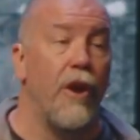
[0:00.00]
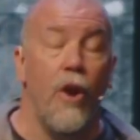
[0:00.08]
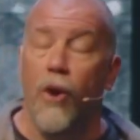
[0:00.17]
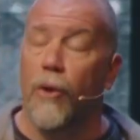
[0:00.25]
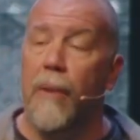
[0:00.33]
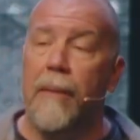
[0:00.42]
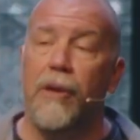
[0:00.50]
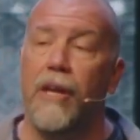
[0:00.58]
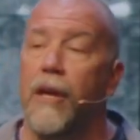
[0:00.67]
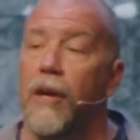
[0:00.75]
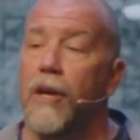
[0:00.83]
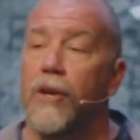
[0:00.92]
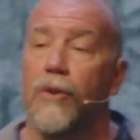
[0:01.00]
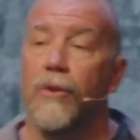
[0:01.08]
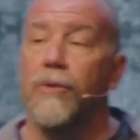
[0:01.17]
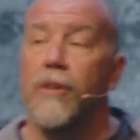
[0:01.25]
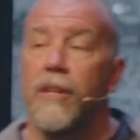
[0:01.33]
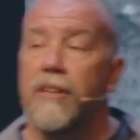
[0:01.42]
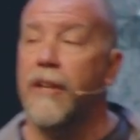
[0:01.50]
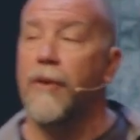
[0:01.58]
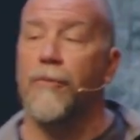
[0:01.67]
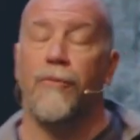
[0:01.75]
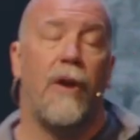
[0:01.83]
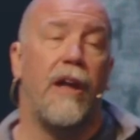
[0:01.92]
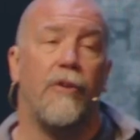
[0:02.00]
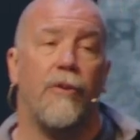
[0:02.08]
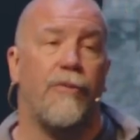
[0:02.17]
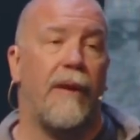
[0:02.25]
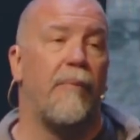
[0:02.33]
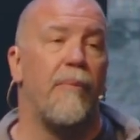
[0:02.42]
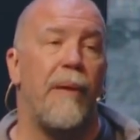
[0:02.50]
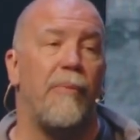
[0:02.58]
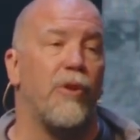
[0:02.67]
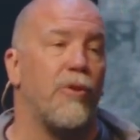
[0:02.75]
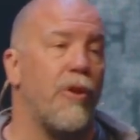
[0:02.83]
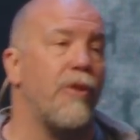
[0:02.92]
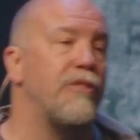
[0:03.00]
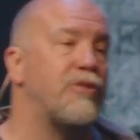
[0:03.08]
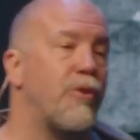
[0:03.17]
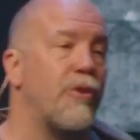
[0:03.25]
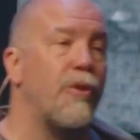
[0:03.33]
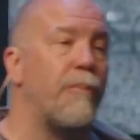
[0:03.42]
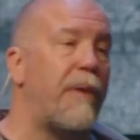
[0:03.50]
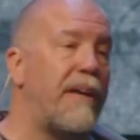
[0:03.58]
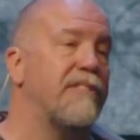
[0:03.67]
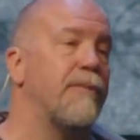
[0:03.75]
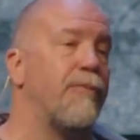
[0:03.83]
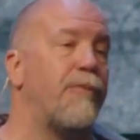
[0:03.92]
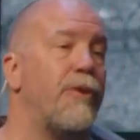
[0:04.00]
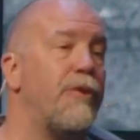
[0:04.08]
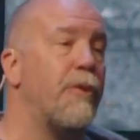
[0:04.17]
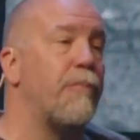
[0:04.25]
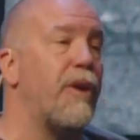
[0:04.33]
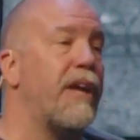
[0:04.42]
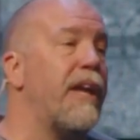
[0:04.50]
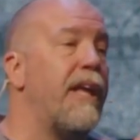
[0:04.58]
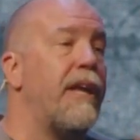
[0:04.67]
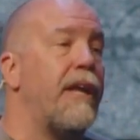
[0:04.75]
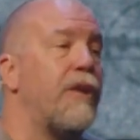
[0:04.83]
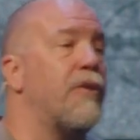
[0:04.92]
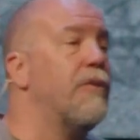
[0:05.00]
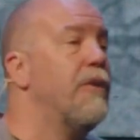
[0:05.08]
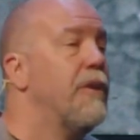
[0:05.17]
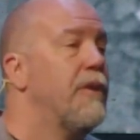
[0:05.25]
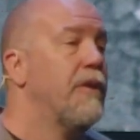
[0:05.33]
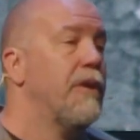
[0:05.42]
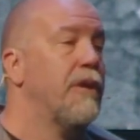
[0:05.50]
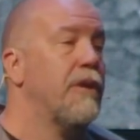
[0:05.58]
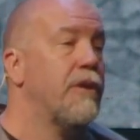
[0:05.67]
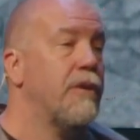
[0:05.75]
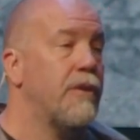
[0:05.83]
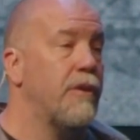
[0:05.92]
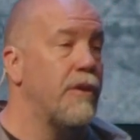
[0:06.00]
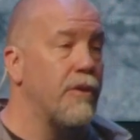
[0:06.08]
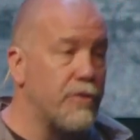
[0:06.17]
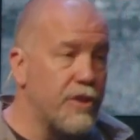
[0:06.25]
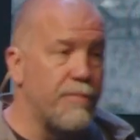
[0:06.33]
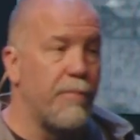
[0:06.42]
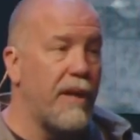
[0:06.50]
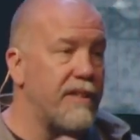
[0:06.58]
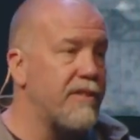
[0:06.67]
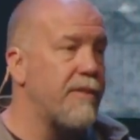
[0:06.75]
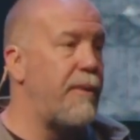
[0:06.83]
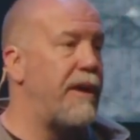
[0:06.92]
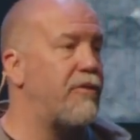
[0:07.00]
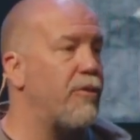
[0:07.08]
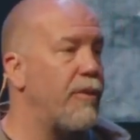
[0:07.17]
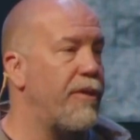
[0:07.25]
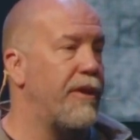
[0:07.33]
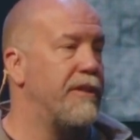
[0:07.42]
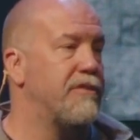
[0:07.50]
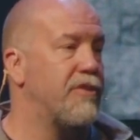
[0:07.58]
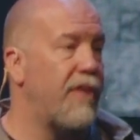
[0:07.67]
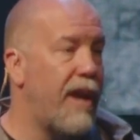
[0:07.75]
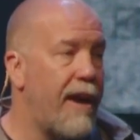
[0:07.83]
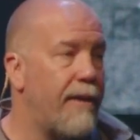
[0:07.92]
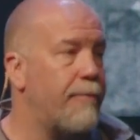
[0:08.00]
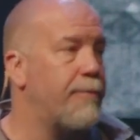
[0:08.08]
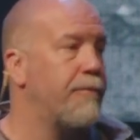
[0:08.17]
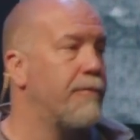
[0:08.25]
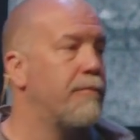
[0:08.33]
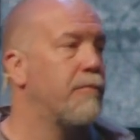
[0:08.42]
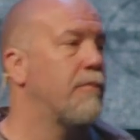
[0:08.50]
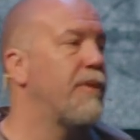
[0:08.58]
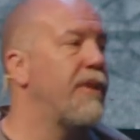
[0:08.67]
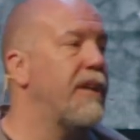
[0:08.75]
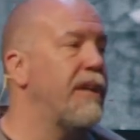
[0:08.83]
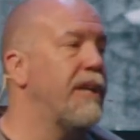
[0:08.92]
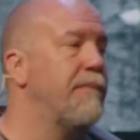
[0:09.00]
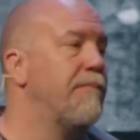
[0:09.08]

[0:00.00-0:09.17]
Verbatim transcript: Or maybe you'll take a friend or a family member, you'll go to the store, you'll buy some food, and you'll bring it in, and you'll, you, will you will just bless the pantry with it so they have what they need.